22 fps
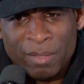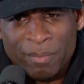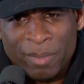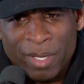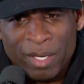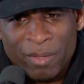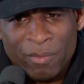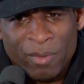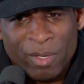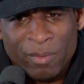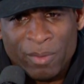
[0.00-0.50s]

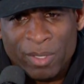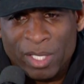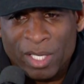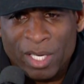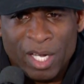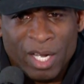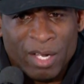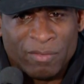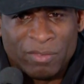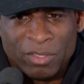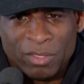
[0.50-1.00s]
But we would
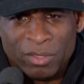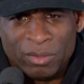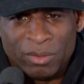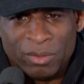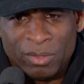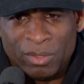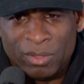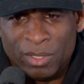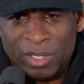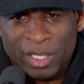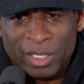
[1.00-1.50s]
love
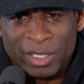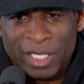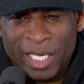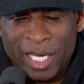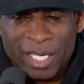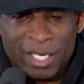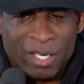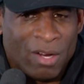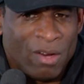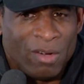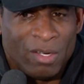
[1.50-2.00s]
to
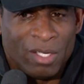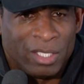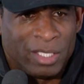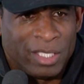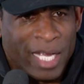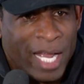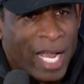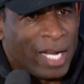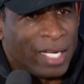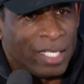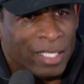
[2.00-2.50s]
attain all the
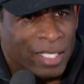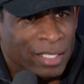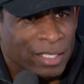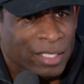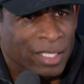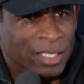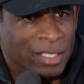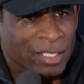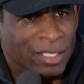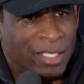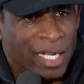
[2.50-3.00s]
talent
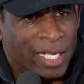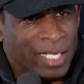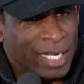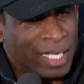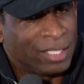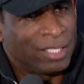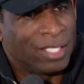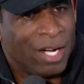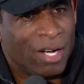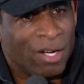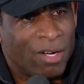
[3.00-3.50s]
that's in state.
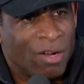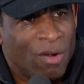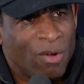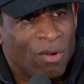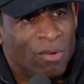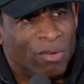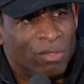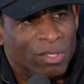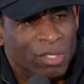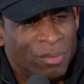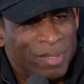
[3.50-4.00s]
That's our
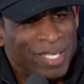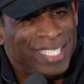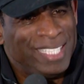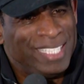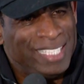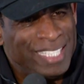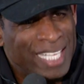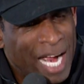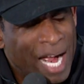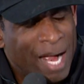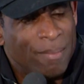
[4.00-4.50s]
goal, to be
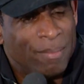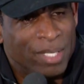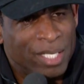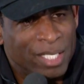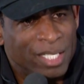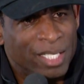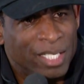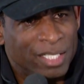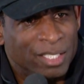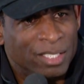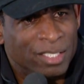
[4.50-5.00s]

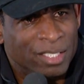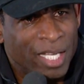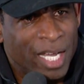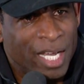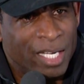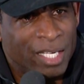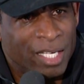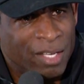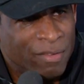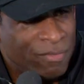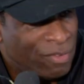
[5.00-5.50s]
dominant in
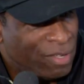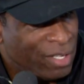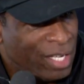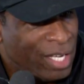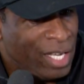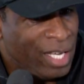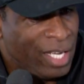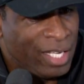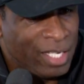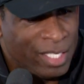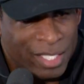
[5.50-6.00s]
state. If a
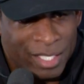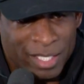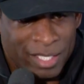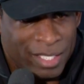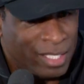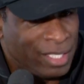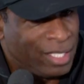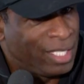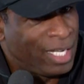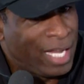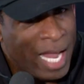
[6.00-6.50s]
kid
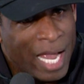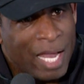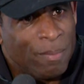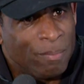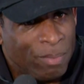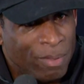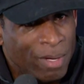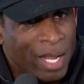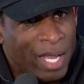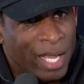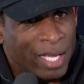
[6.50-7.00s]

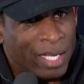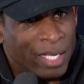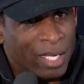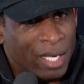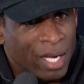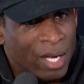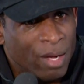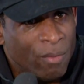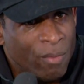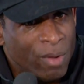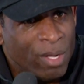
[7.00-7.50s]
can play,
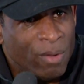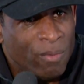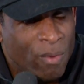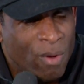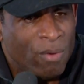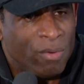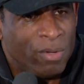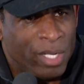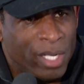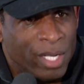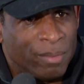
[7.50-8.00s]
we
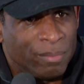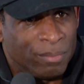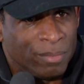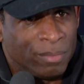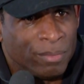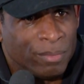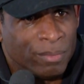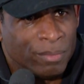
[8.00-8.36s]
want him.